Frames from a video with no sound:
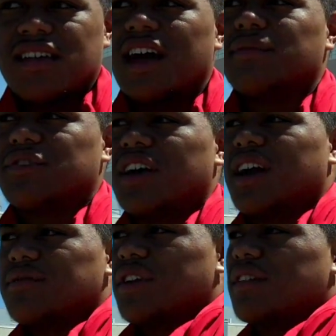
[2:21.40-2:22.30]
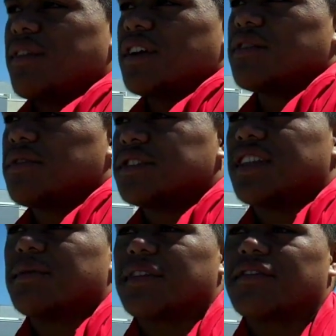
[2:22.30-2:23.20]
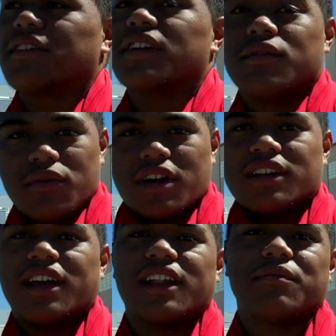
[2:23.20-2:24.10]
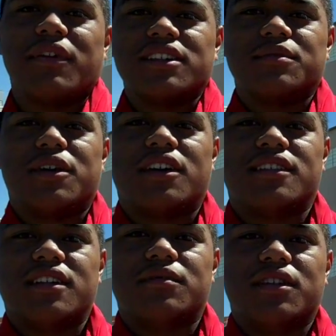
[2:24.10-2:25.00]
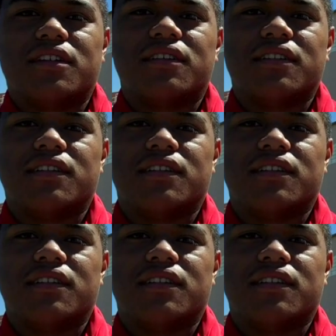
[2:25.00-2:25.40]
Yeah, I'm trying to follow the footsteps of Ron Dane and Monty Ball on them. You know.